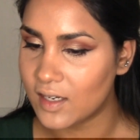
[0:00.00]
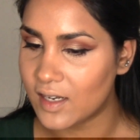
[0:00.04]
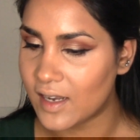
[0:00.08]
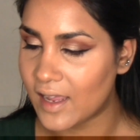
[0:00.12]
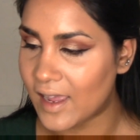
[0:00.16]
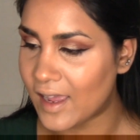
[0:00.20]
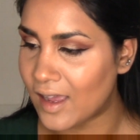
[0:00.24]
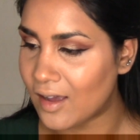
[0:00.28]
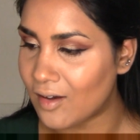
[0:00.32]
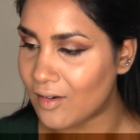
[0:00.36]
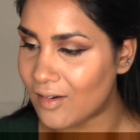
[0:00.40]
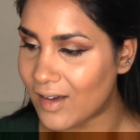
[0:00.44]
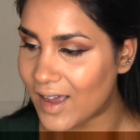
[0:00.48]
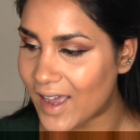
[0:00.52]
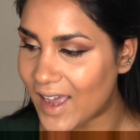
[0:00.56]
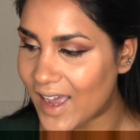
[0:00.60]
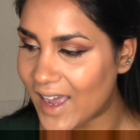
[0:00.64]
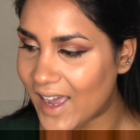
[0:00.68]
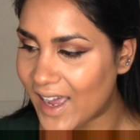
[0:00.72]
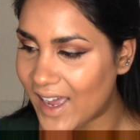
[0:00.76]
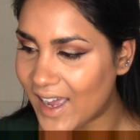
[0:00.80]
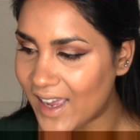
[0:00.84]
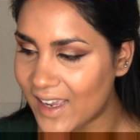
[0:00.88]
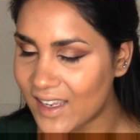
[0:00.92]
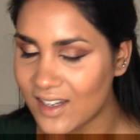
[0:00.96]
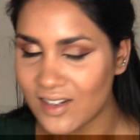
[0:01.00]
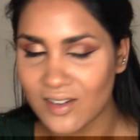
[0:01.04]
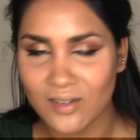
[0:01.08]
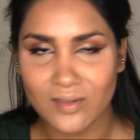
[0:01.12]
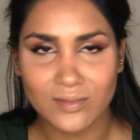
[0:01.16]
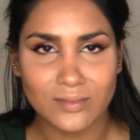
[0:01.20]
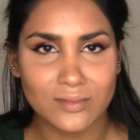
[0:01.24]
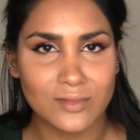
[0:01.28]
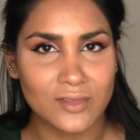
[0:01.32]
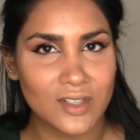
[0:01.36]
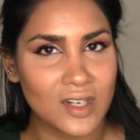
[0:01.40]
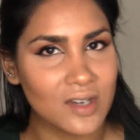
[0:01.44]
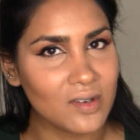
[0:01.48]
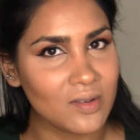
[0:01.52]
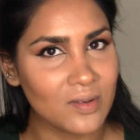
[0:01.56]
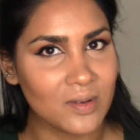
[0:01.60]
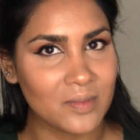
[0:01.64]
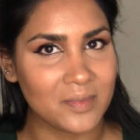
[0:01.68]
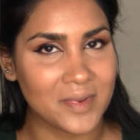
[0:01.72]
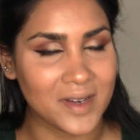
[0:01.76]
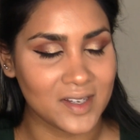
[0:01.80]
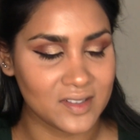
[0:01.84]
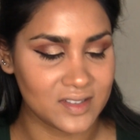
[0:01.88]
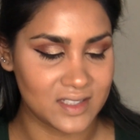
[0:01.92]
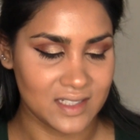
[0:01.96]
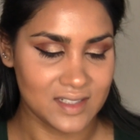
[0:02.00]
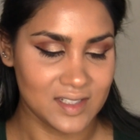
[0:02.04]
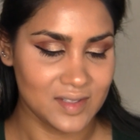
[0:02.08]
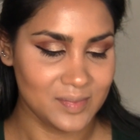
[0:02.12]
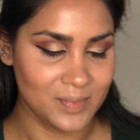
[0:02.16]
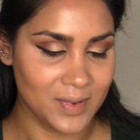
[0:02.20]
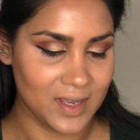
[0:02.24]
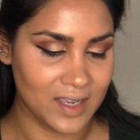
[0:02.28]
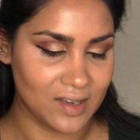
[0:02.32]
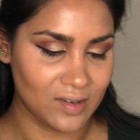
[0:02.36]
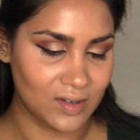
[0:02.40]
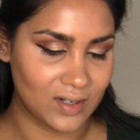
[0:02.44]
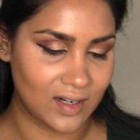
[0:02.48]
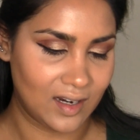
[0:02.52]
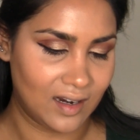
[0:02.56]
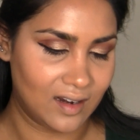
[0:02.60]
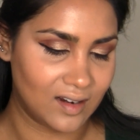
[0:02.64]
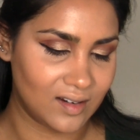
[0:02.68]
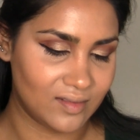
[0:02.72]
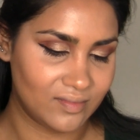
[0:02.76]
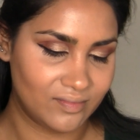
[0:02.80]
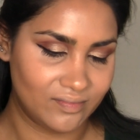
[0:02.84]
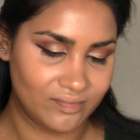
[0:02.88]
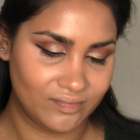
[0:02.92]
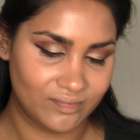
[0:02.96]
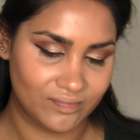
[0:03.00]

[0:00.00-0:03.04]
Now, I don't know about this powder.